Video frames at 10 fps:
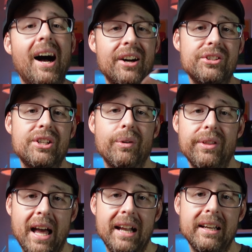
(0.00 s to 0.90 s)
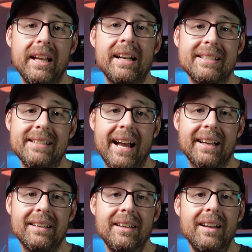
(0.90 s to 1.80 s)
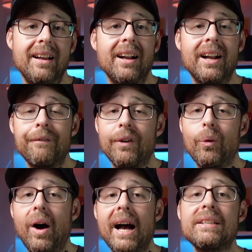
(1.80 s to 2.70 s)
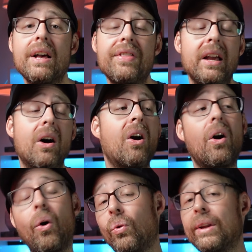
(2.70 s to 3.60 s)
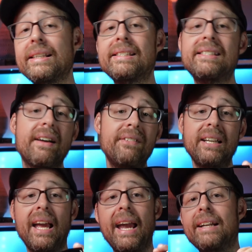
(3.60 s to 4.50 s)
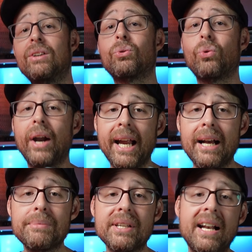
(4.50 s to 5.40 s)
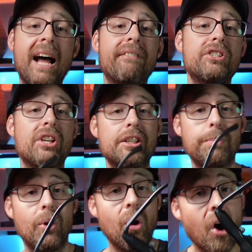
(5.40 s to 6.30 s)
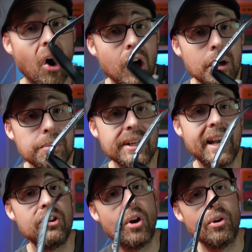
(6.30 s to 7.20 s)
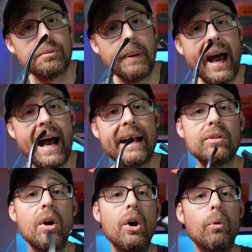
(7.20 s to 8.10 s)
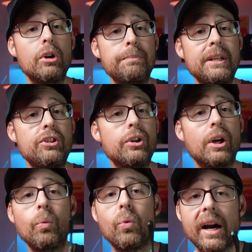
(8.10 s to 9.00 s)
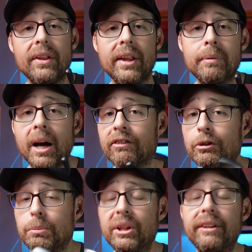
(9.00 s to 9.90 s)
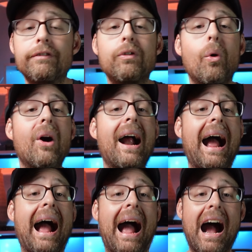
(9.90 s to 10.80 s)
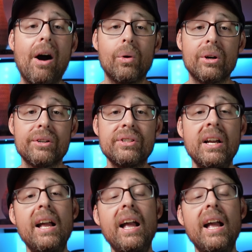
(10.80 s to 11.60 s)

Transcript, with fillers: I'll share with that in a sec. Comfort-wise, they are only 78 grams and have adjustable arms and nose pads, which means you can wear them comfortably for hours.